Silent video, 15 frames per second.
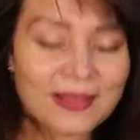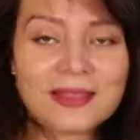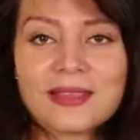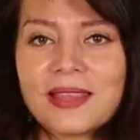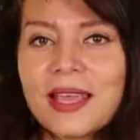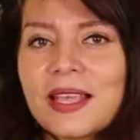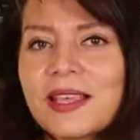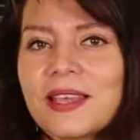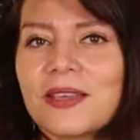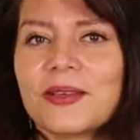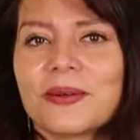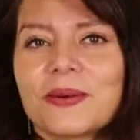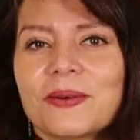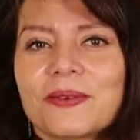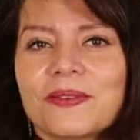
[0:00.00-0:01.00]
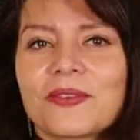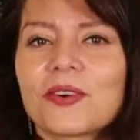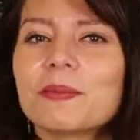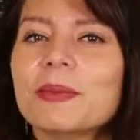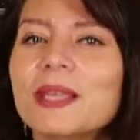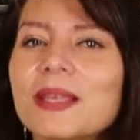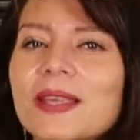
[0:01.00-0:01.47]
Thank you for
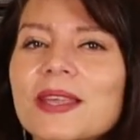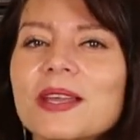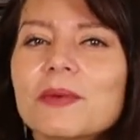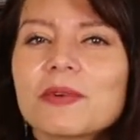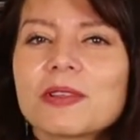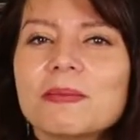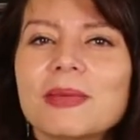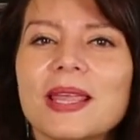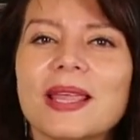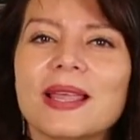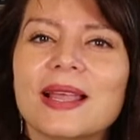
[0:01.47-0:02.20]
being here with me